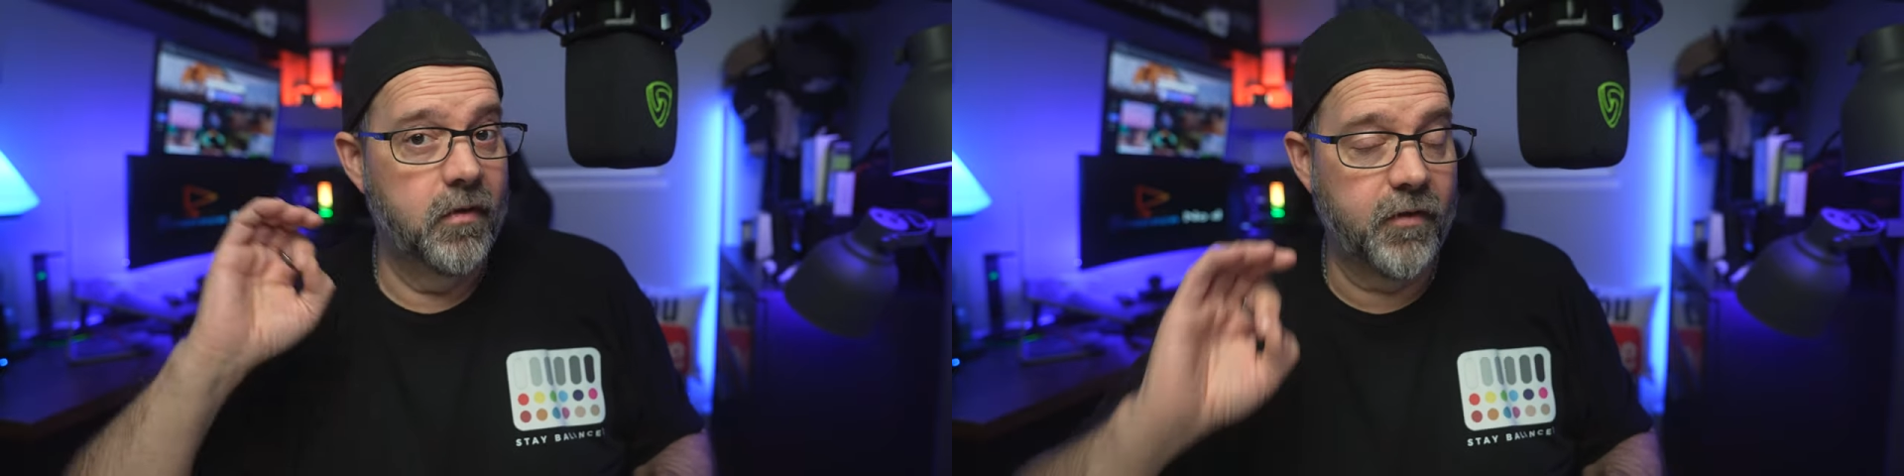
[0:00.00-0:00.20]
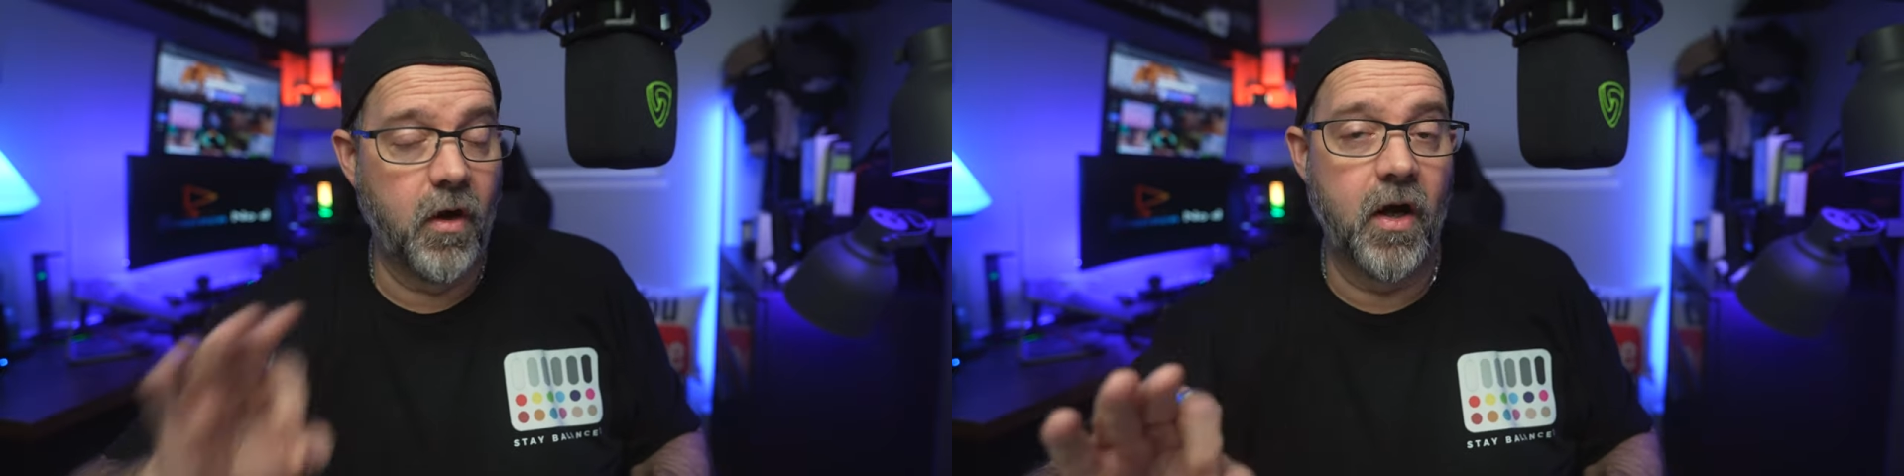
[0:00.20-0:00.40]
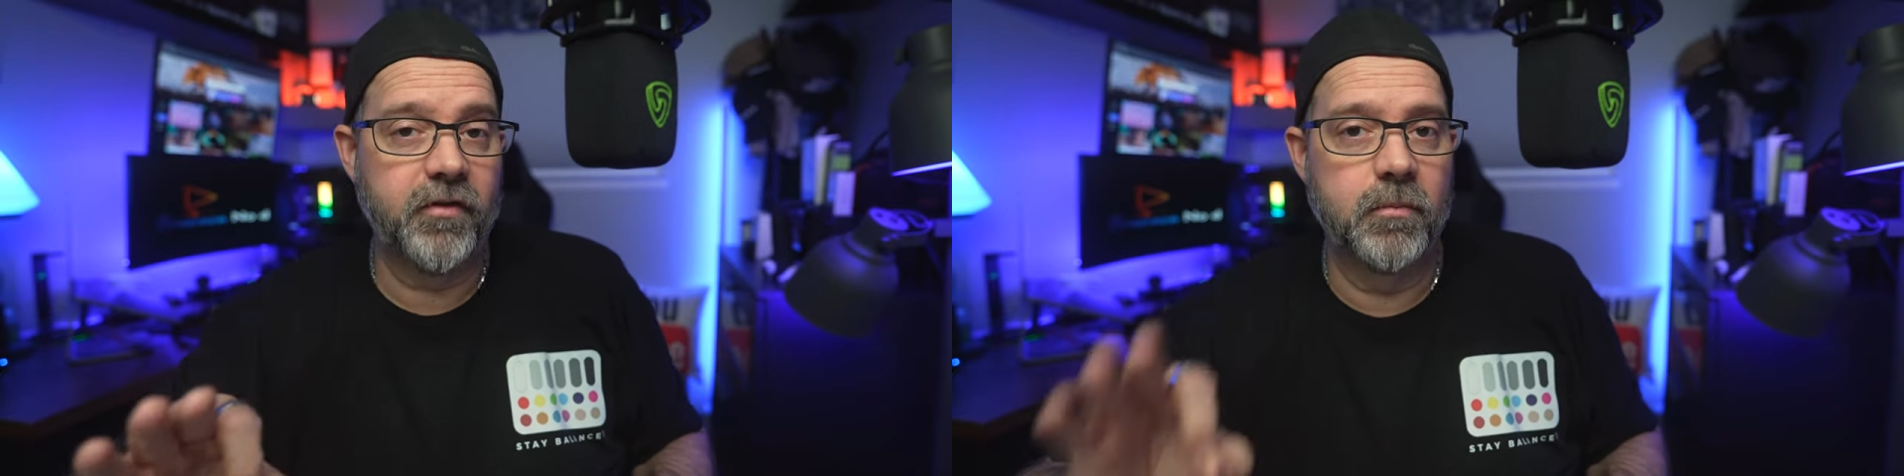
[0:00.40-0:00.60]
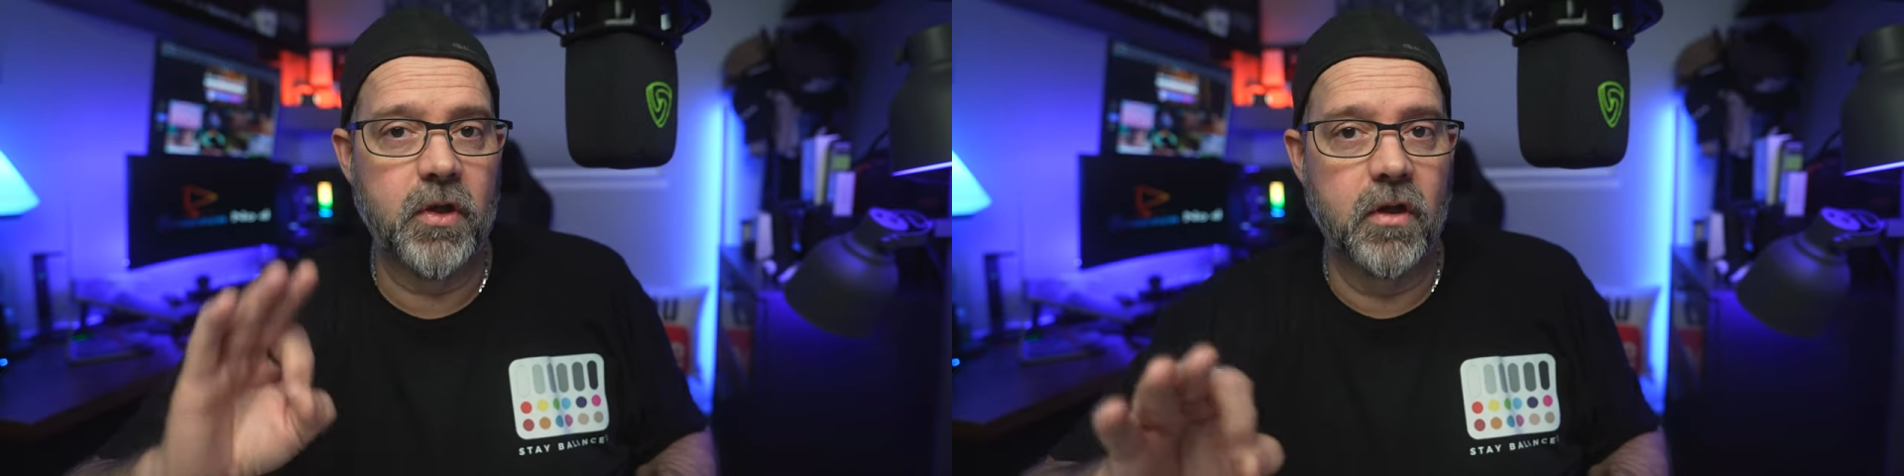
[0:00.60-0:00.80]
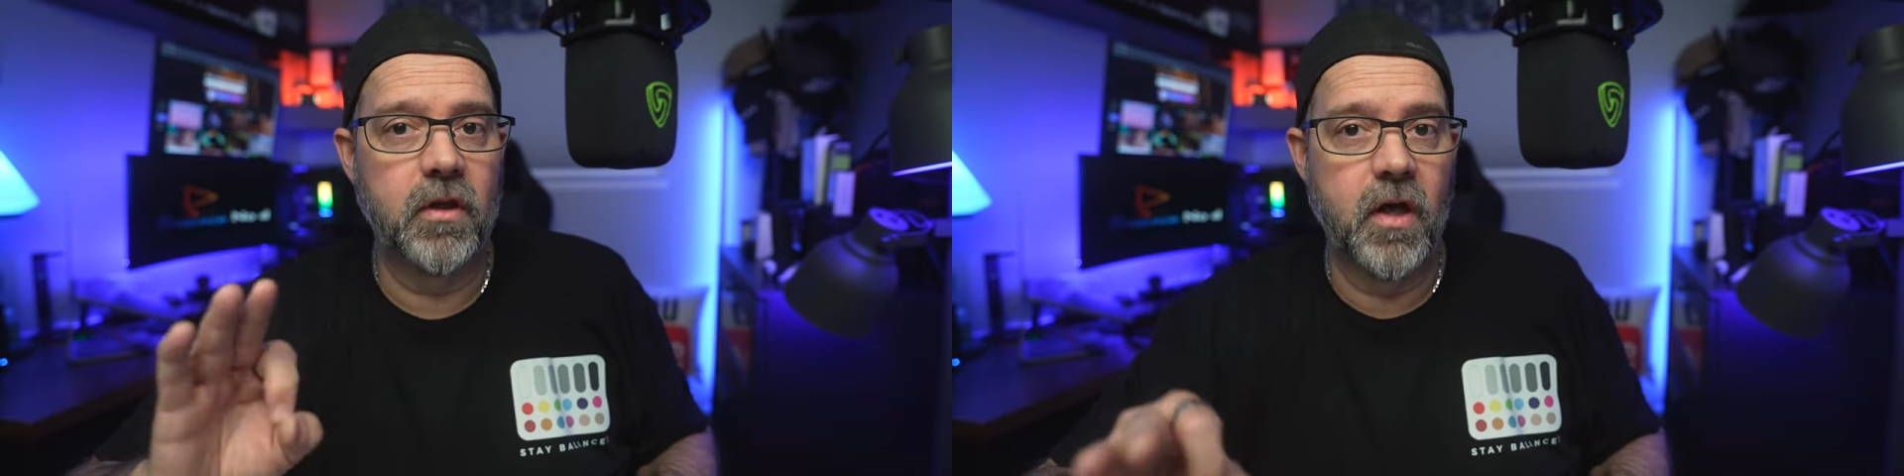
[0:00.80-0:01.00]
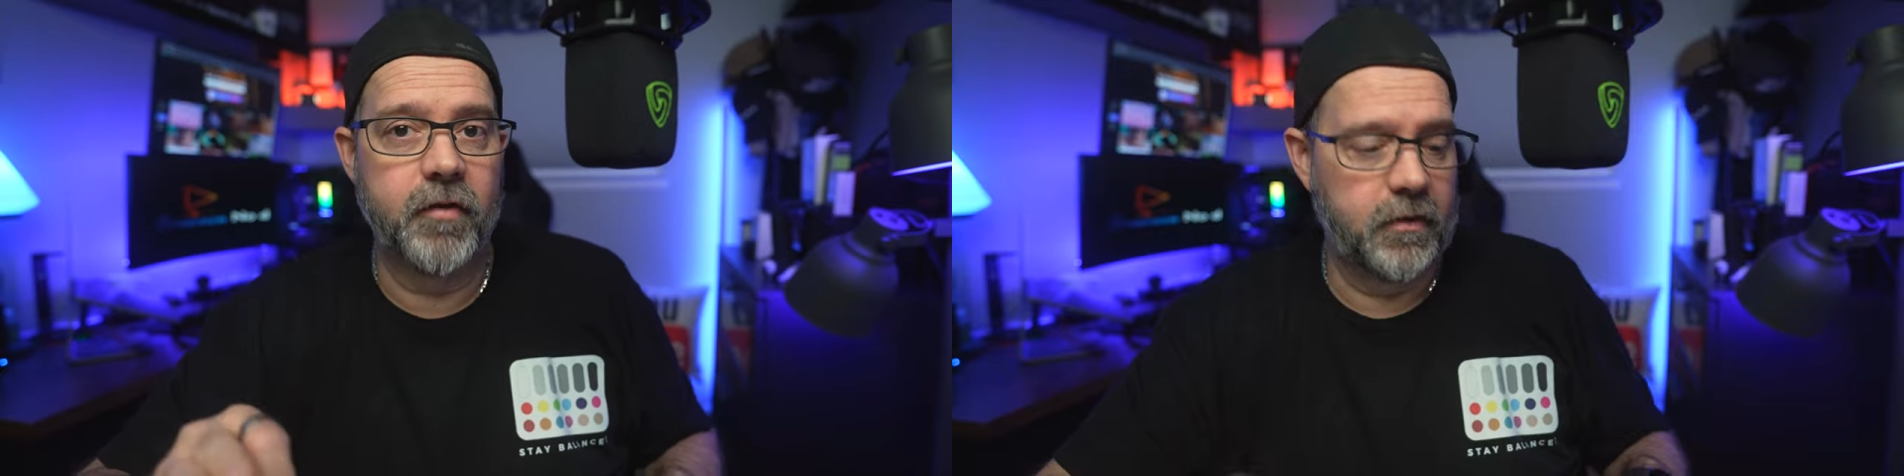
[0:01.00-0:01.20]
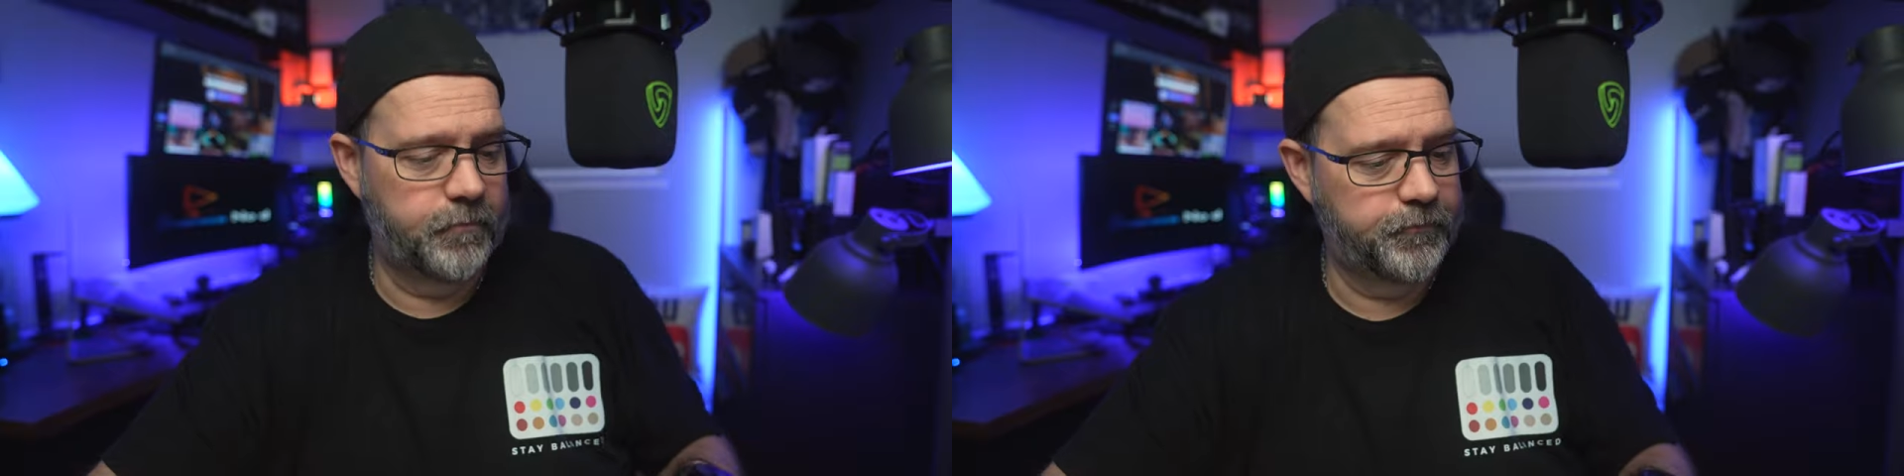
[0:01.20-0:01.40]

It's awesome, you're gonna love it.